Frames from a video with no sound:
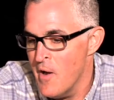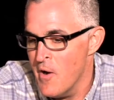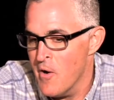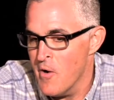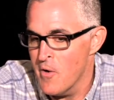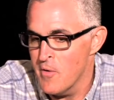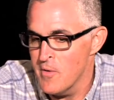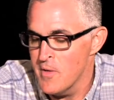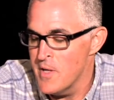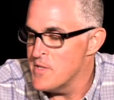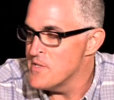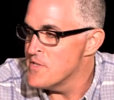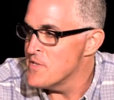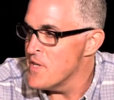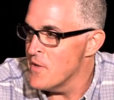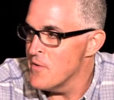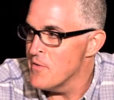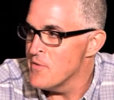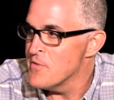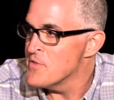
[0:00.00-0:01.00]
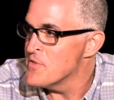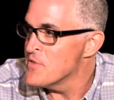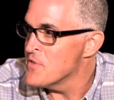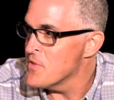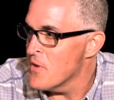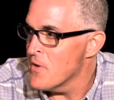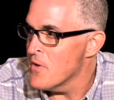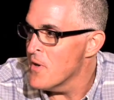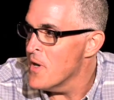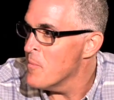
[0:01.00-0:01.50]
Our lens sales
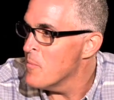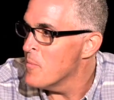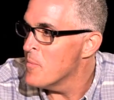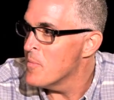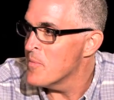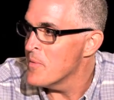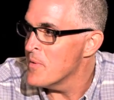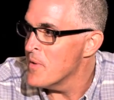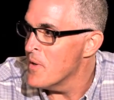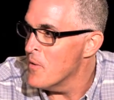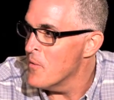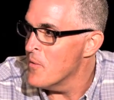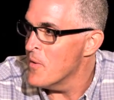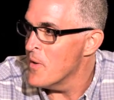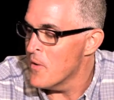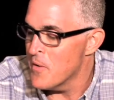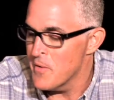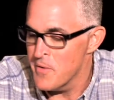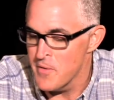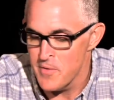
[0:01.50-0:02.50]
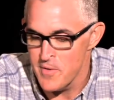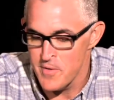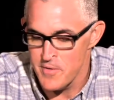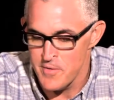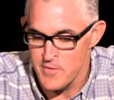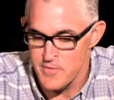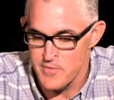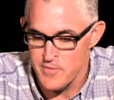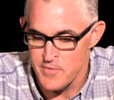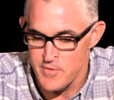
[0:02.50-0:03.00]
are up, or
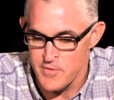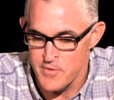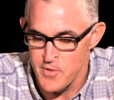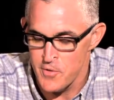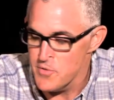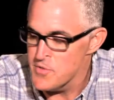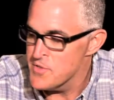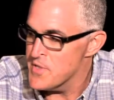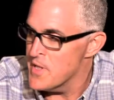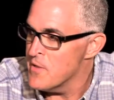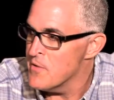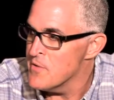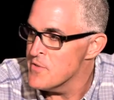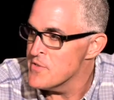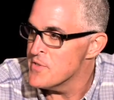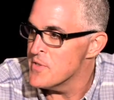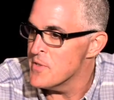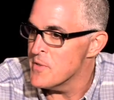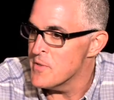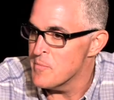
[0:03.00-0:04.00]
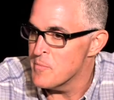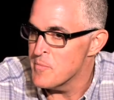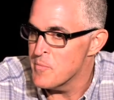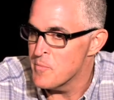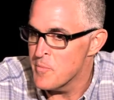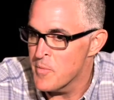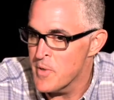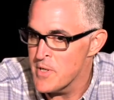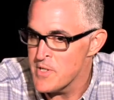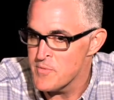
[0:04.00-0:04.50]
the total sales, the
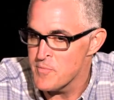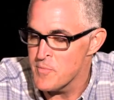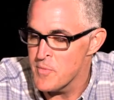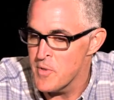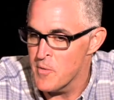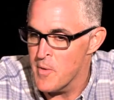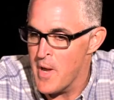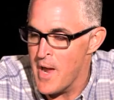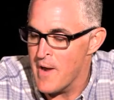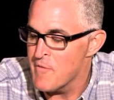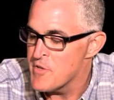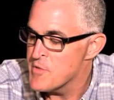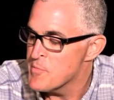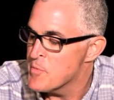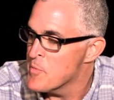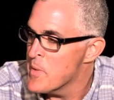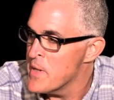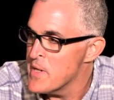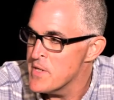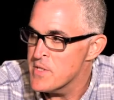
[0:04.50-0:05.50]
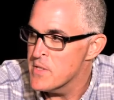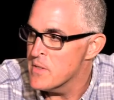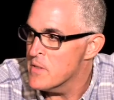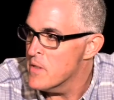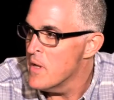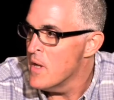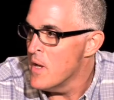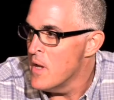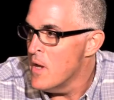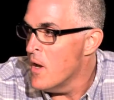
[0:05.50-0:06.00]
price, average per patient,
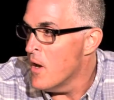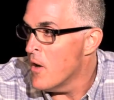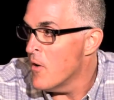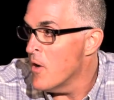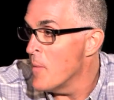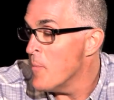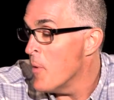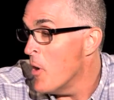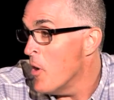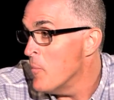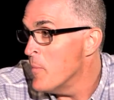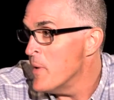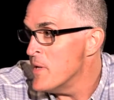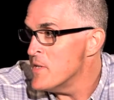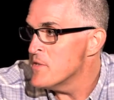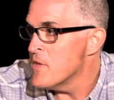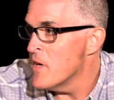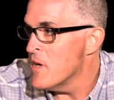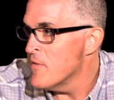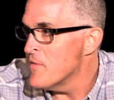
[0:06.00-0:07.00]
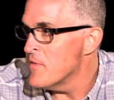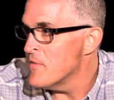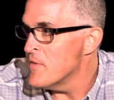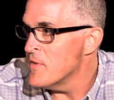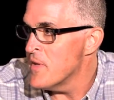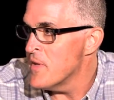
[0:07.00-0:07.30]
are up, all based off of the